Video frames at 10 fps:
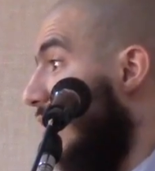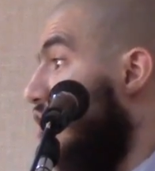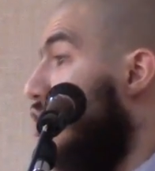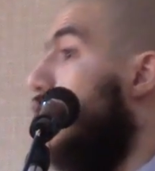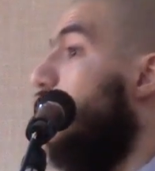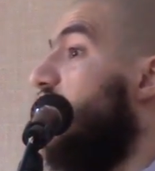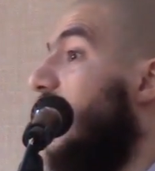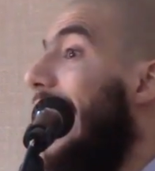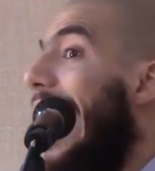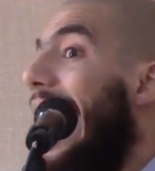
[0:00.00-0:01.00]
So you
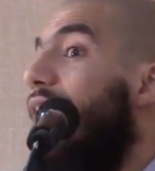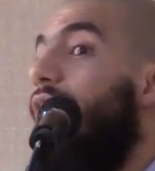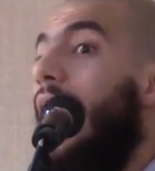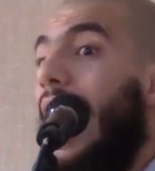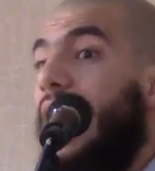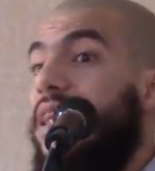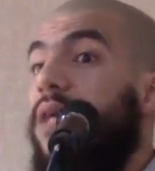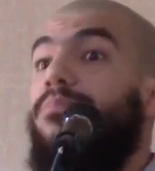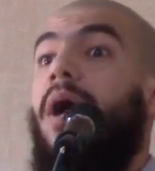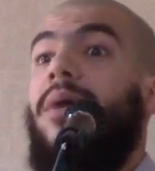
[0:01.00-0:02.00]
still have a
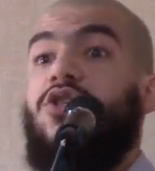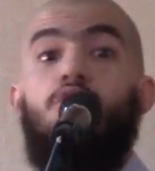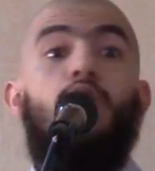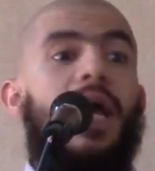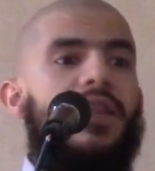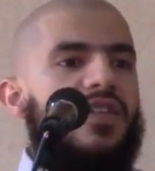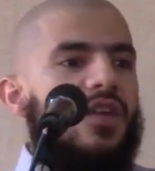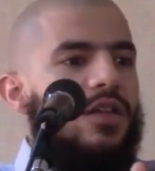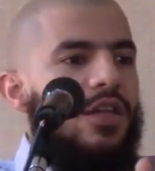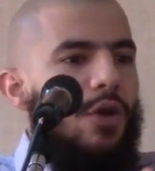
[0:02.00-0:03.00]
dhimma
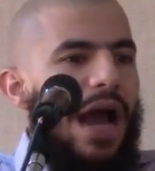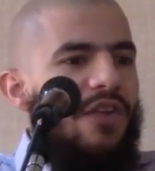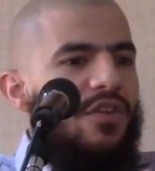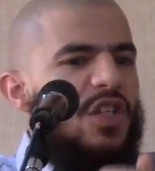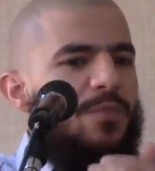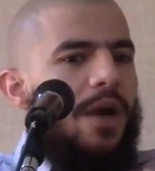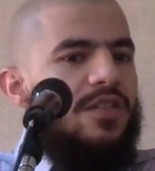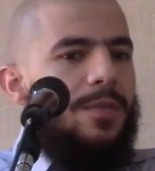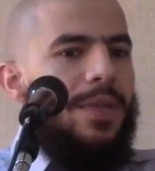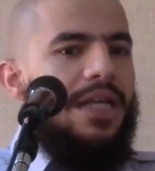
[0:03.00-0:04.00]
mashghoola, you have a
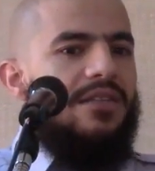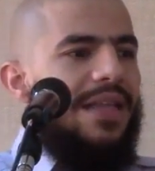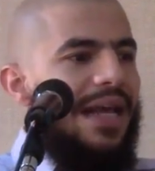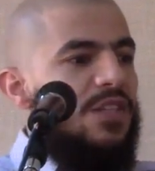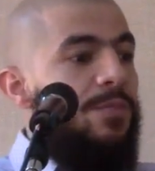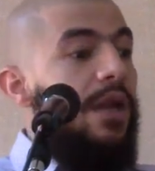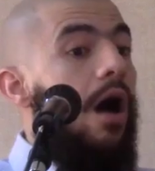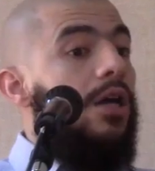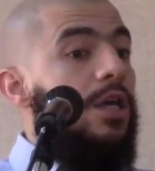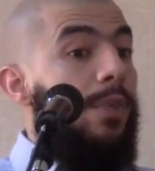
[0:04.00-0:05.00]
responsibility that has been
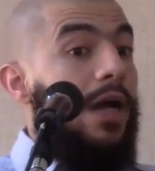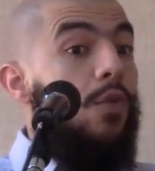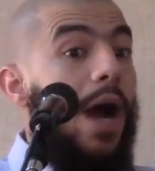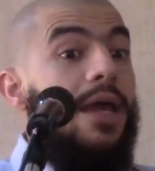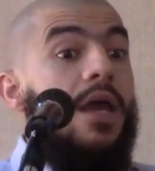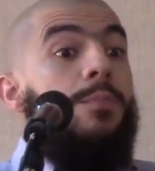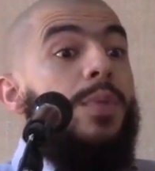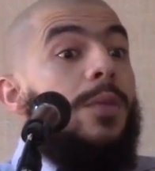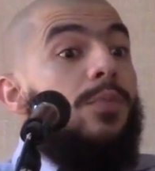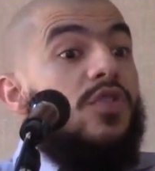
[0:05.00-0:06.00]
occupied. Why?
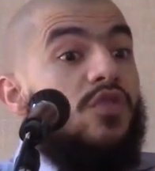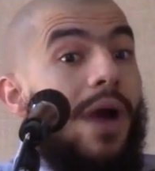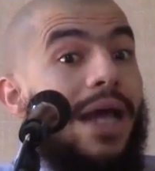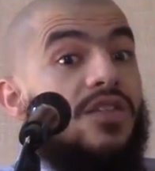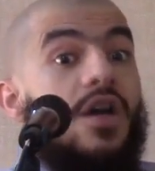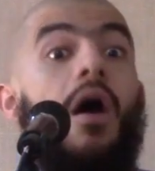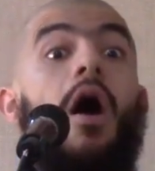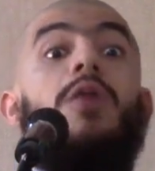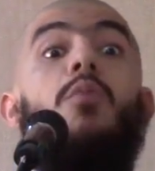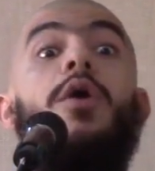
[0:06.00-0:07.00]
People's rights
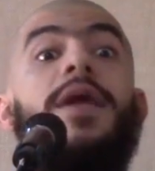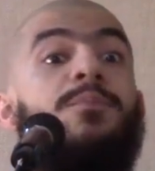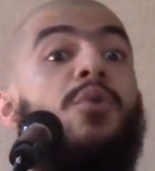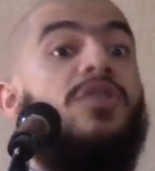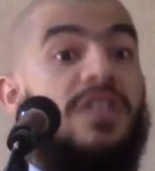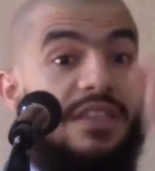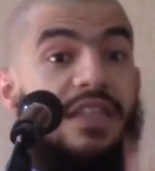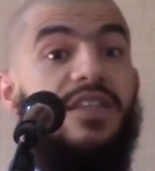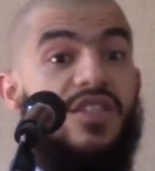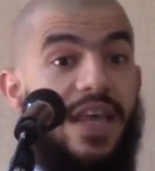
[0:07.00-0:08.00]
are more important
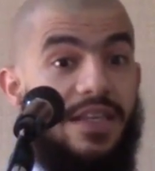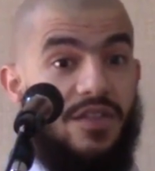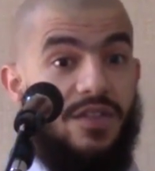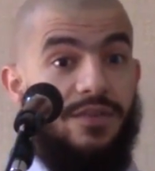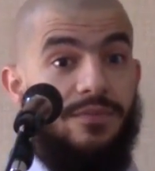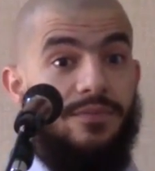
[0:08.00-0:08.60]
in this case.